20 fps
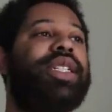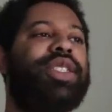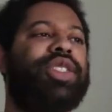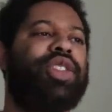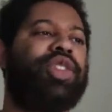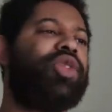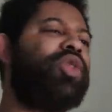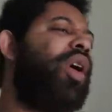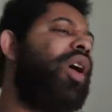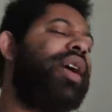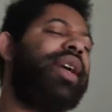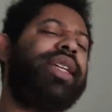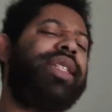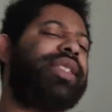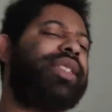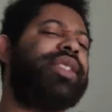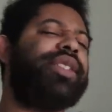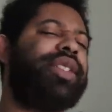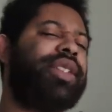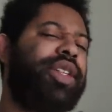
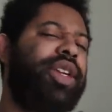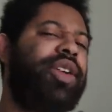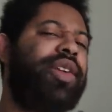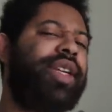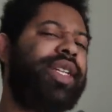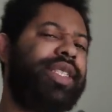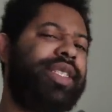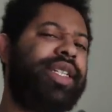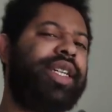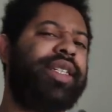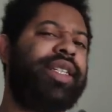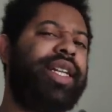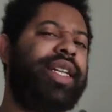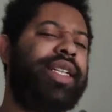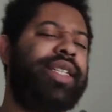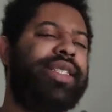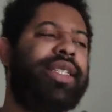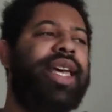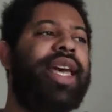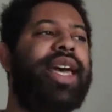strongest insecurities young
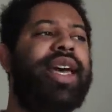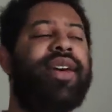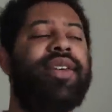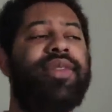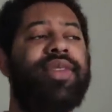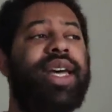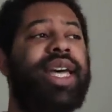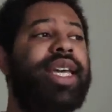ladies have,